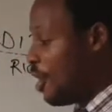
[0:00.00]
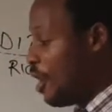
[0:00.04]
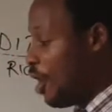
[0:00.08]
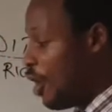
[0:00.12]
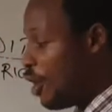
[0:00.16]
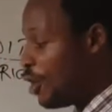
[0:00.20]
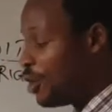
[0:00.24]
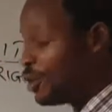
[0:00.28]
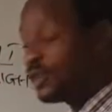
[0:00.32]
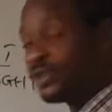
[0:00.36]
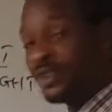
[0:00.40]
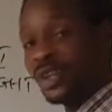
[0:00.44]

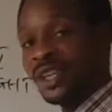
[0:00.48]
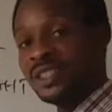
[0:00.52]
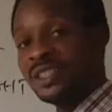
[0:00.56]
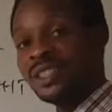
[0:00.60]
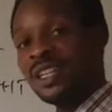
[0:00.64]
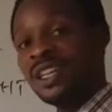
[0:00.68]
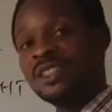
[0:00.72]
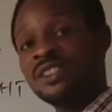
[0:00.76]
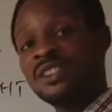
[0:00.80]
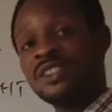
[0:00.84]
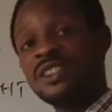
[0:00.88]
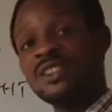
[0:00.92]
all
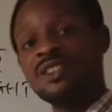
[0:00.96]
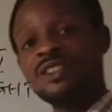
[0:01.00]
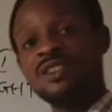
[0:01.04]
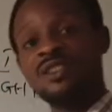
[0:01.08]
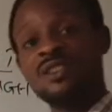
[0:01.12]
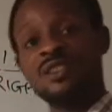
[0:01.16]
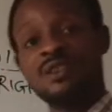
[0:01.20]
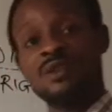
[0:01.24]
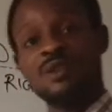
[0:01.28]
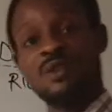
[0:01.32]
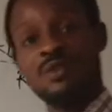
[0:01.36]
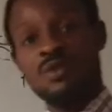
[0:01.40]

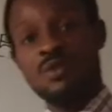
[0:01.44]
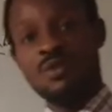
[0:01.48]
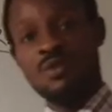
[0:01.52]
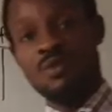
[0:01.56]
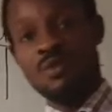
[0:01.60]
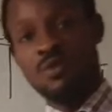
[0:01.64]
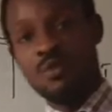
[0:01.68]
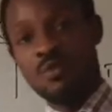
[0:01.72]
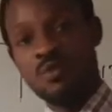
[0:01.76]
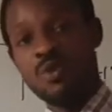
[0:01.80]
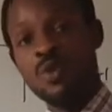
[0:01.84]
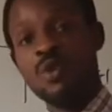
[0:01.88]
transactions
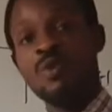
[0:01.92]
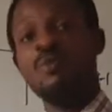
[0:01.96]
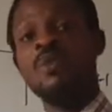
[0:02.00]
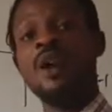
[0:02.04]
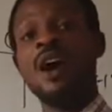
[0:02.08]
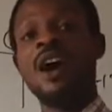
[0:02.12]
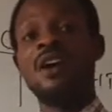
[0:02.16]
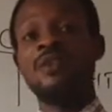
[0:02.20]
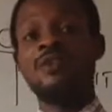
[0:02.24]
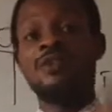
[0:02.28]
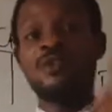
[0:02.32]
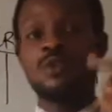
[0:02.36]
will
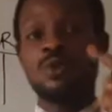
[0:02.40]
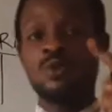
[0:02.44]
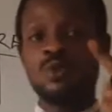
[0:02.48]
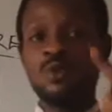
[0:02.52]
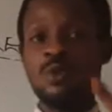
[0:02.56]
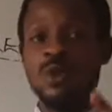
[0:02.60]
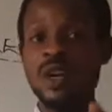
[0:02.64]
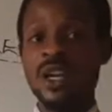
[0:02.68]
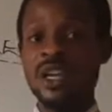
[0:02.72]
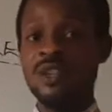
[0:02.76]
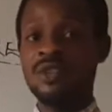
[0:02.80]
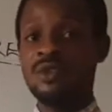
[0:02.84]
have
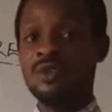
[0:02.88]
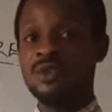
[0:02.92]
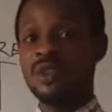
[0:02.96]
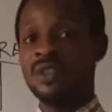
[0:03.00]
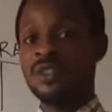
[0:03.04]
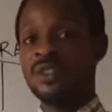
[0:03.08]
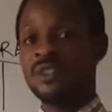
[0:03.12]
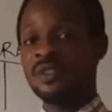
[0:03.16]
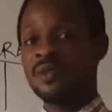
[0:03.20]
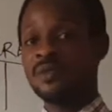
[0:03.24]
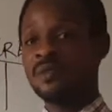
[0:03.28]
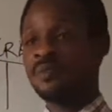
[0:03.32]
two
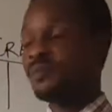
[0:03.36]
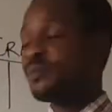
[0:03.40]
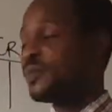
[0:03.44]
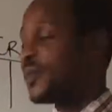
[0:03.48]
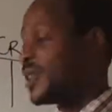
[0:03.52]
entries.